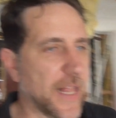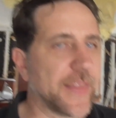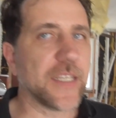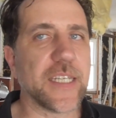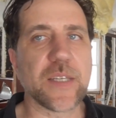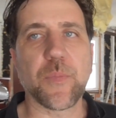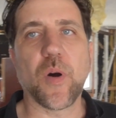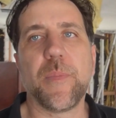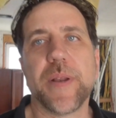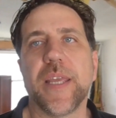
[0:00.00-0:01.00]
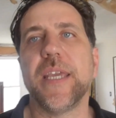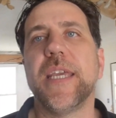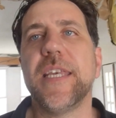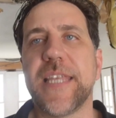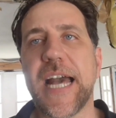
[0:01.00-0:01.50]
This is a
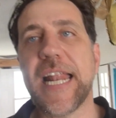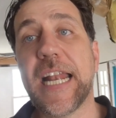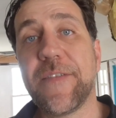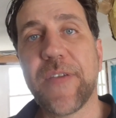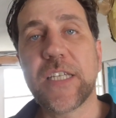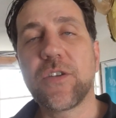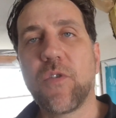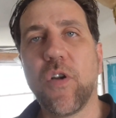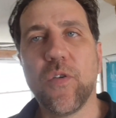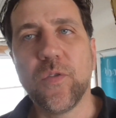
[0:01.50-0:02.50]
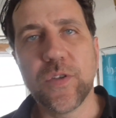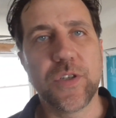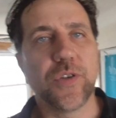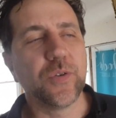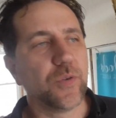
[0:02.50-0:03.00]
property that an investor
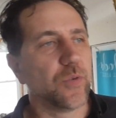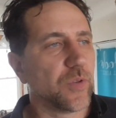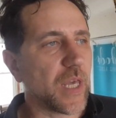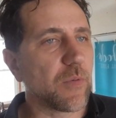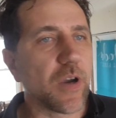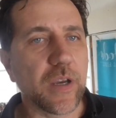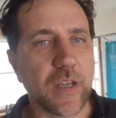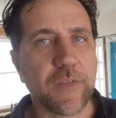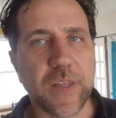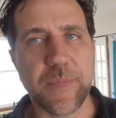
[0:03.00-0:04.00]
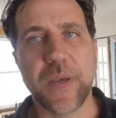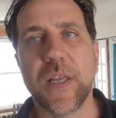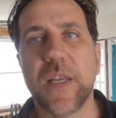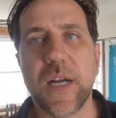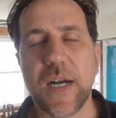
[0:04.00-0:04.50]
owns who they were going to flip
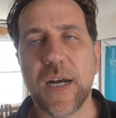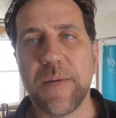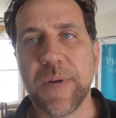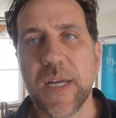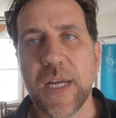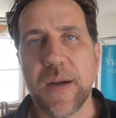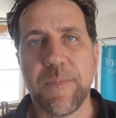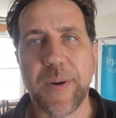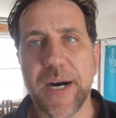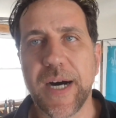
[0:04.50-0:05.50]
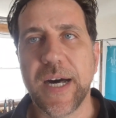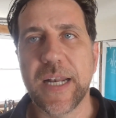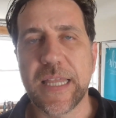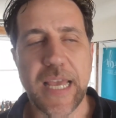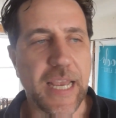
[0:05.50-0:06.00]
it,
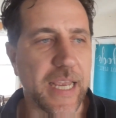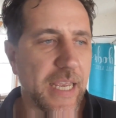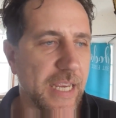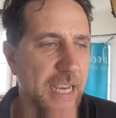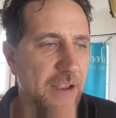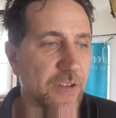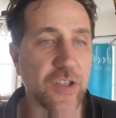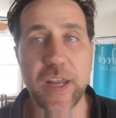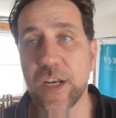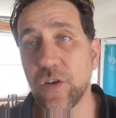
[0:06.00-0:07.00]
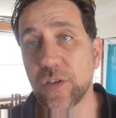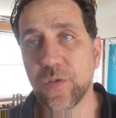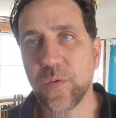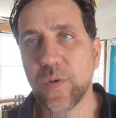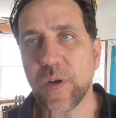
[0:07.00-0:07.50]
but they have decided not
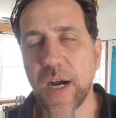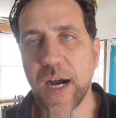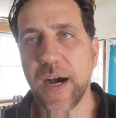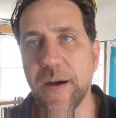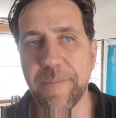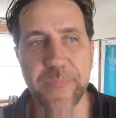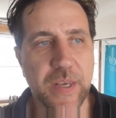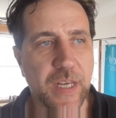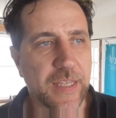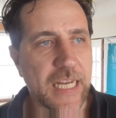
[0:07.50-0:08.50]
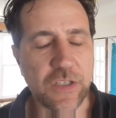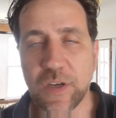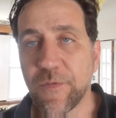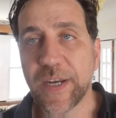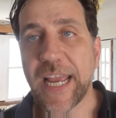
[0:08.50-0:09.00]
to. They're just
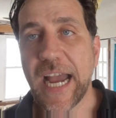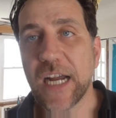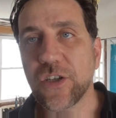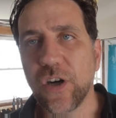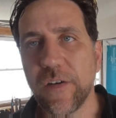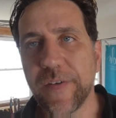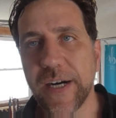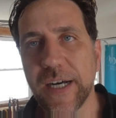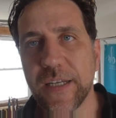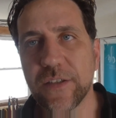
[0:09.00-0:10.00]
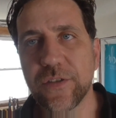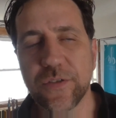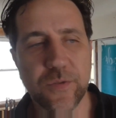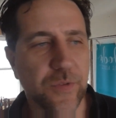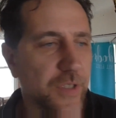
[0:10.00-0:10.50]
looking for a cash offer
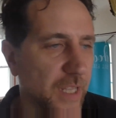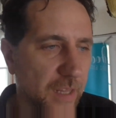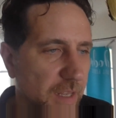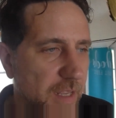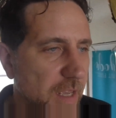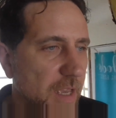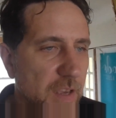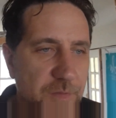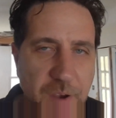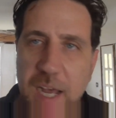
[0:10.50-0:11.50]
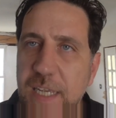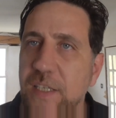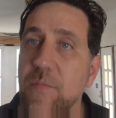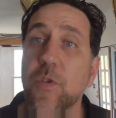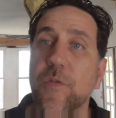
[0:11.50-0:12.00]
to sell it
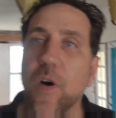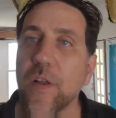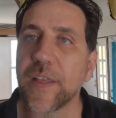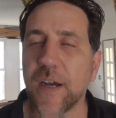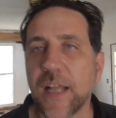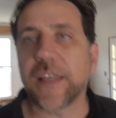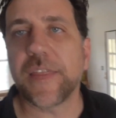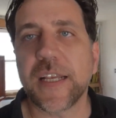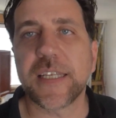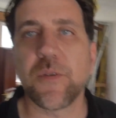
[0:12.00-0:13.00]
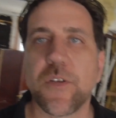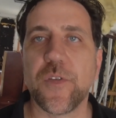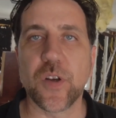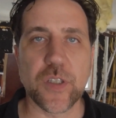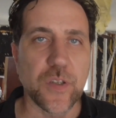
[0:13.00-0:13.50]
fast and move on. They've got other things they want to
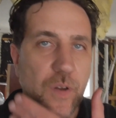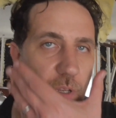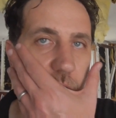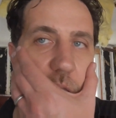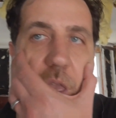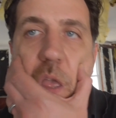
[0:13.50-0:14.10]
focus on.